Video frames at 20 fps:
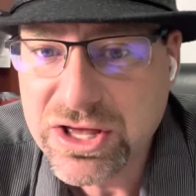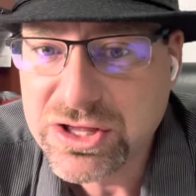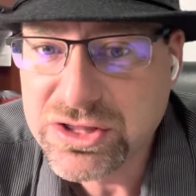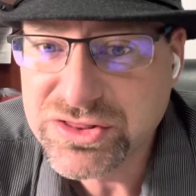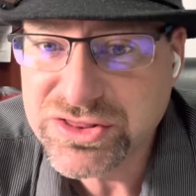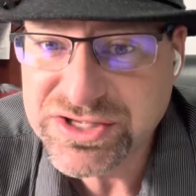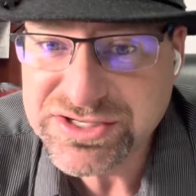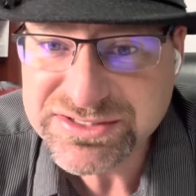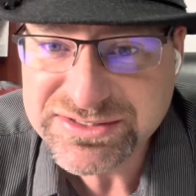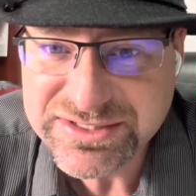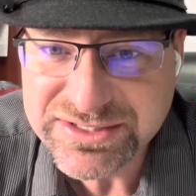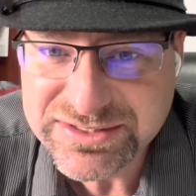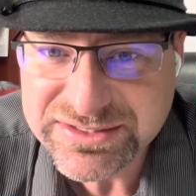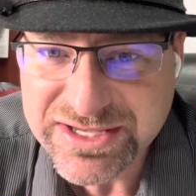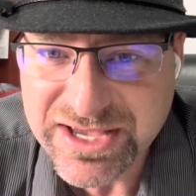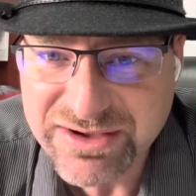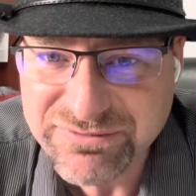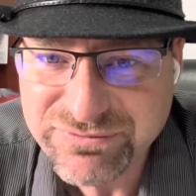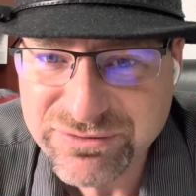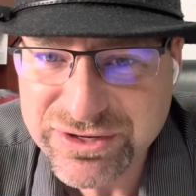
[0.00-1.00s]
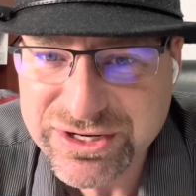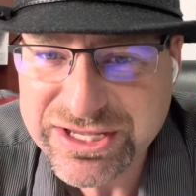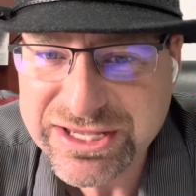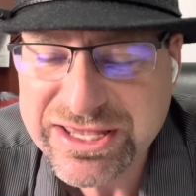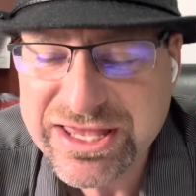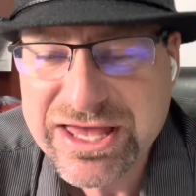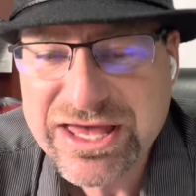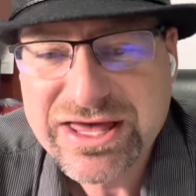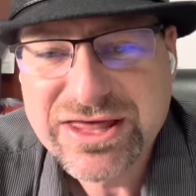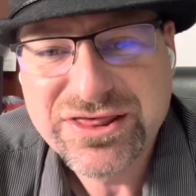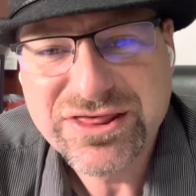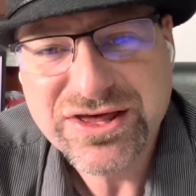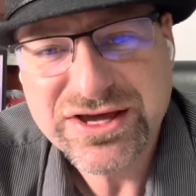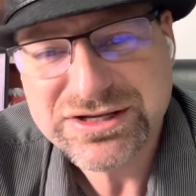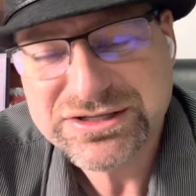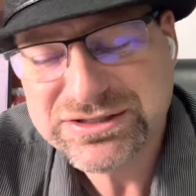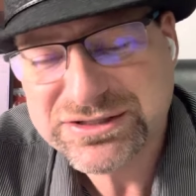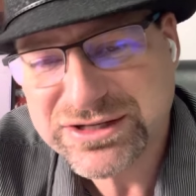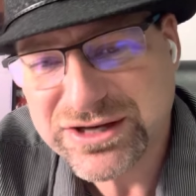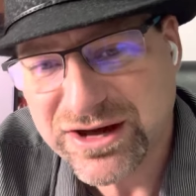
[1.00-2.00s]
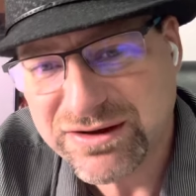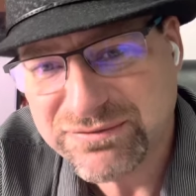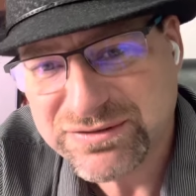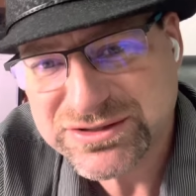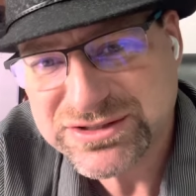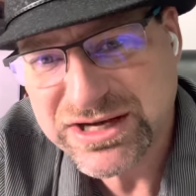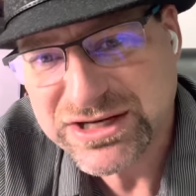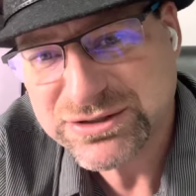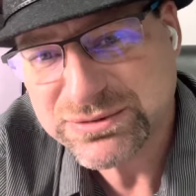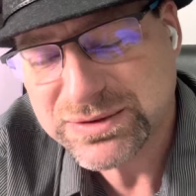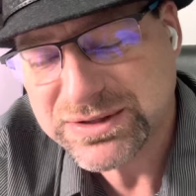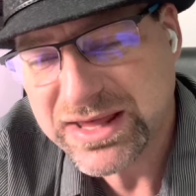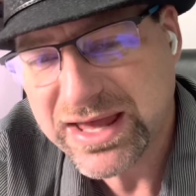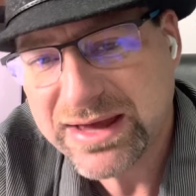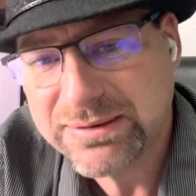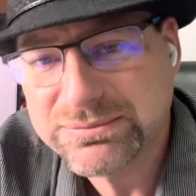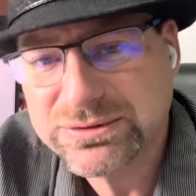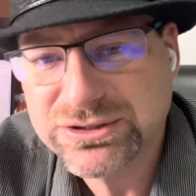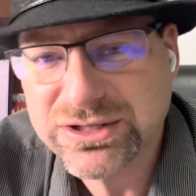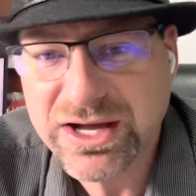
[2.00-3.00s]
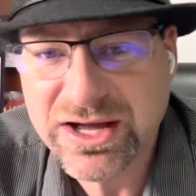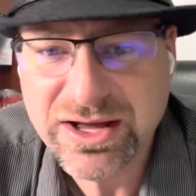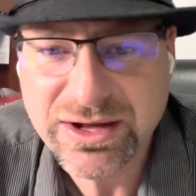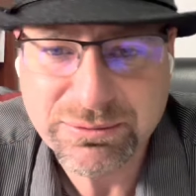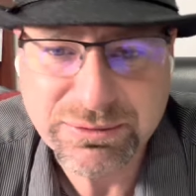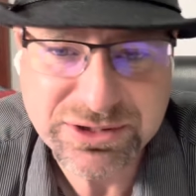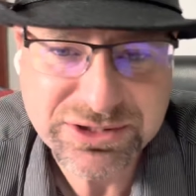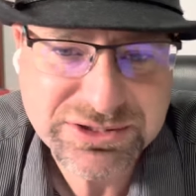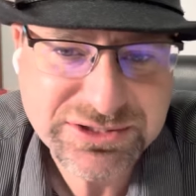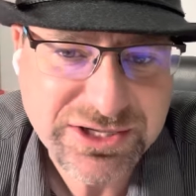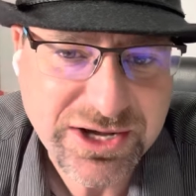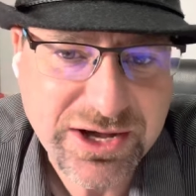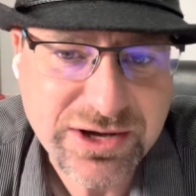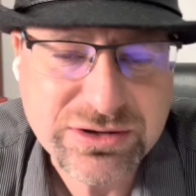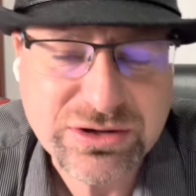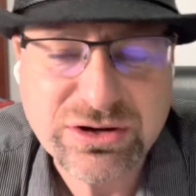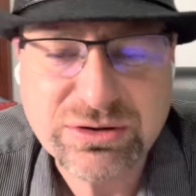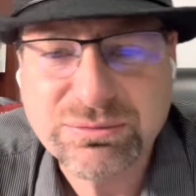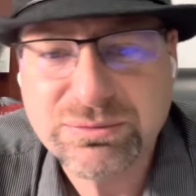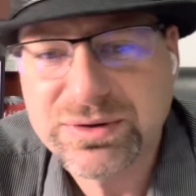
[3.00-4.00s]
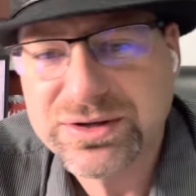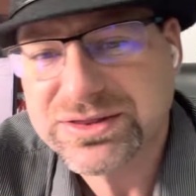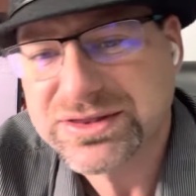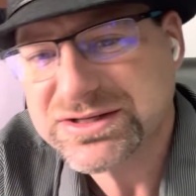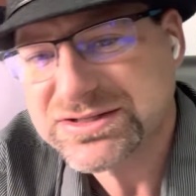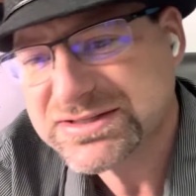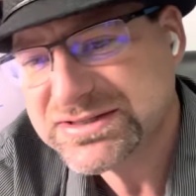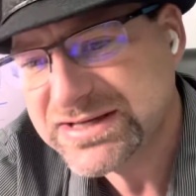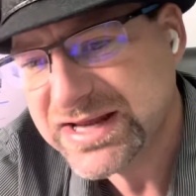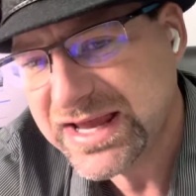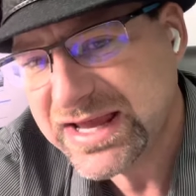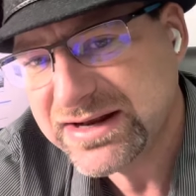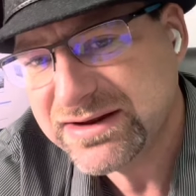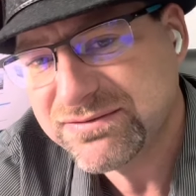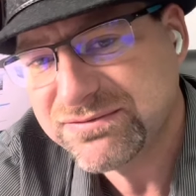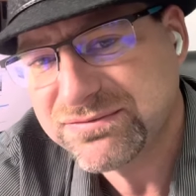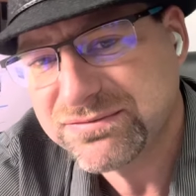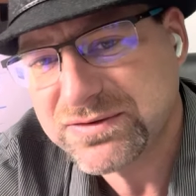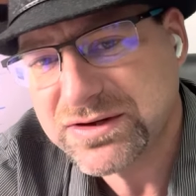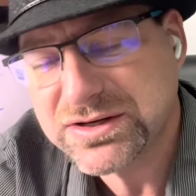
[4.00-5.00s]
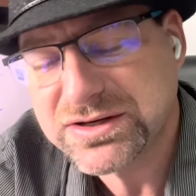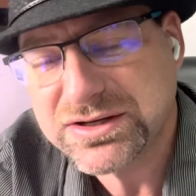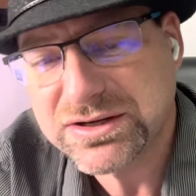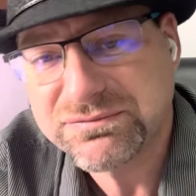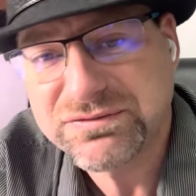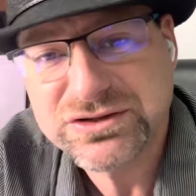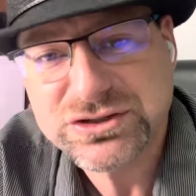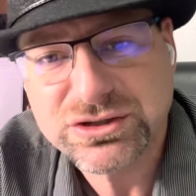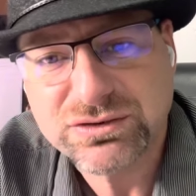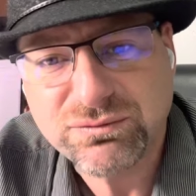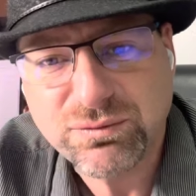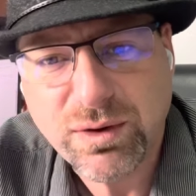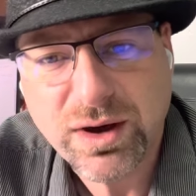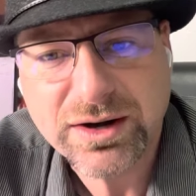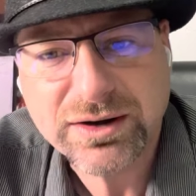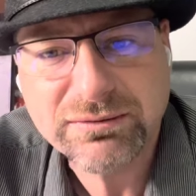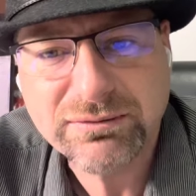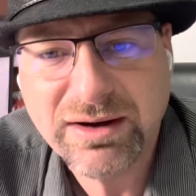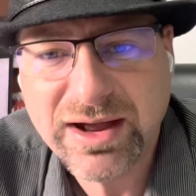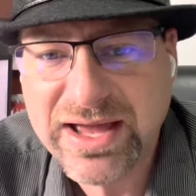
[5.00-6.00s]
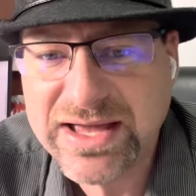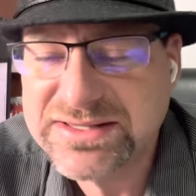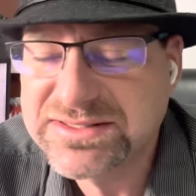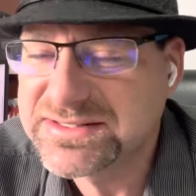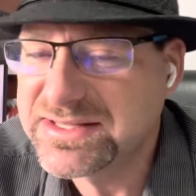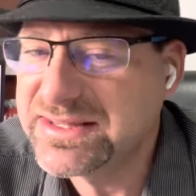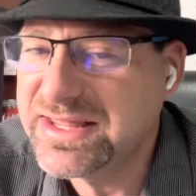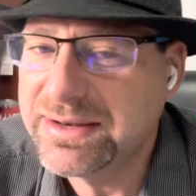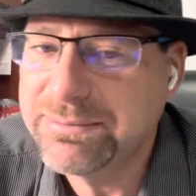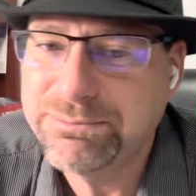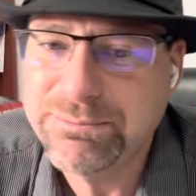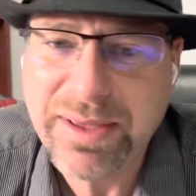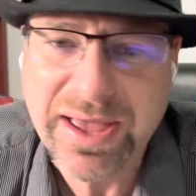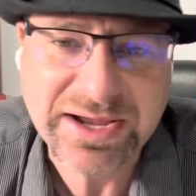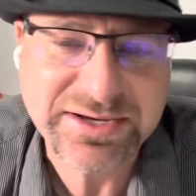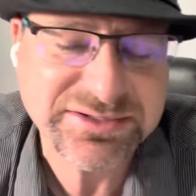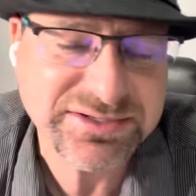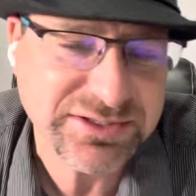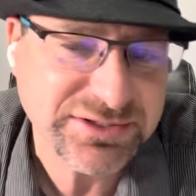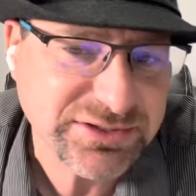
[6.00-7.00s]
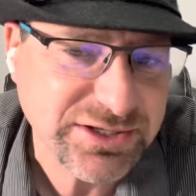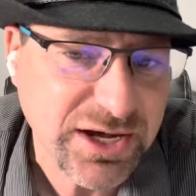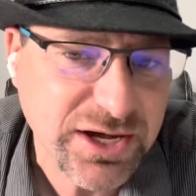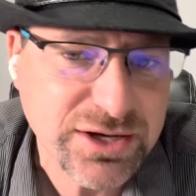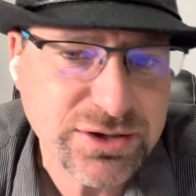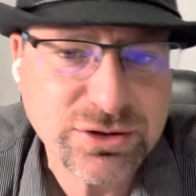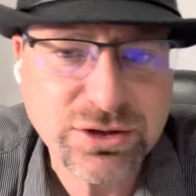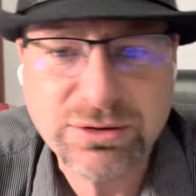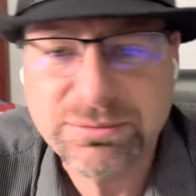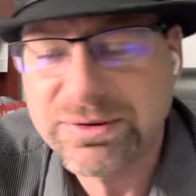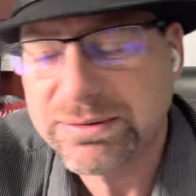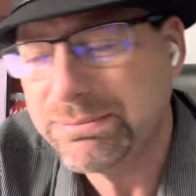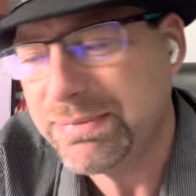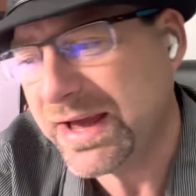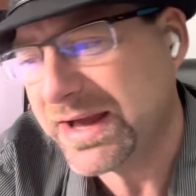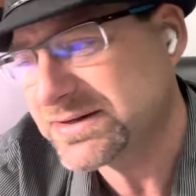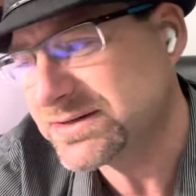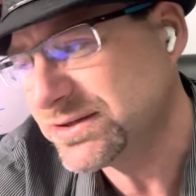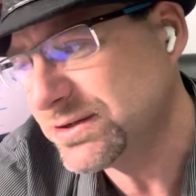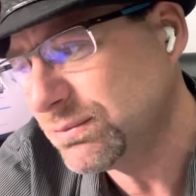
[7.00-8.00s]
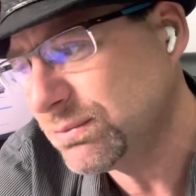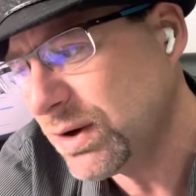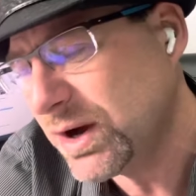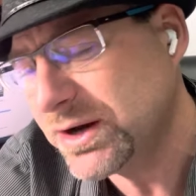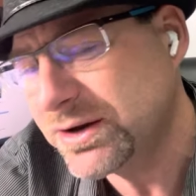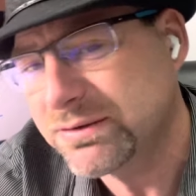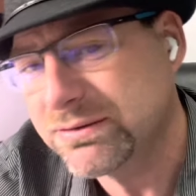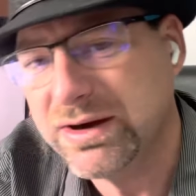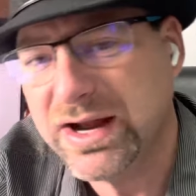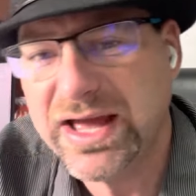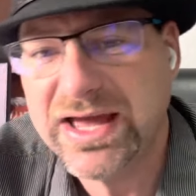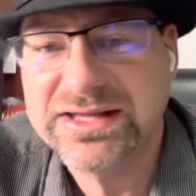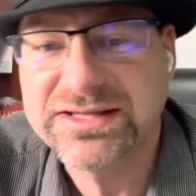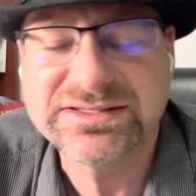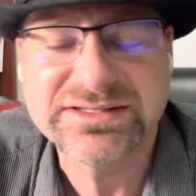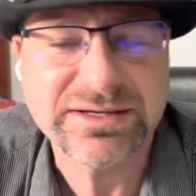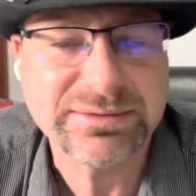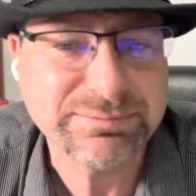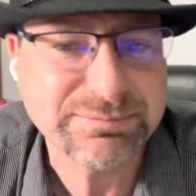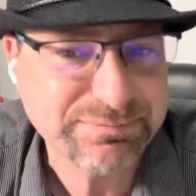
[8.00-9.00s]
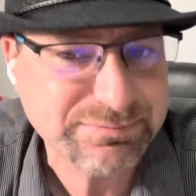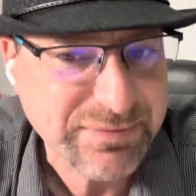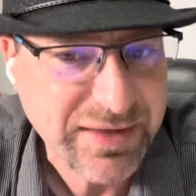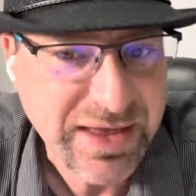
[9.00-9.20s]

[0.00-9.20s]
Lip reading: this discovery, this conversation with MSHA, with DOGM, with the state of Division of Water Rights, and then back to DOGM, and back to the water rights, and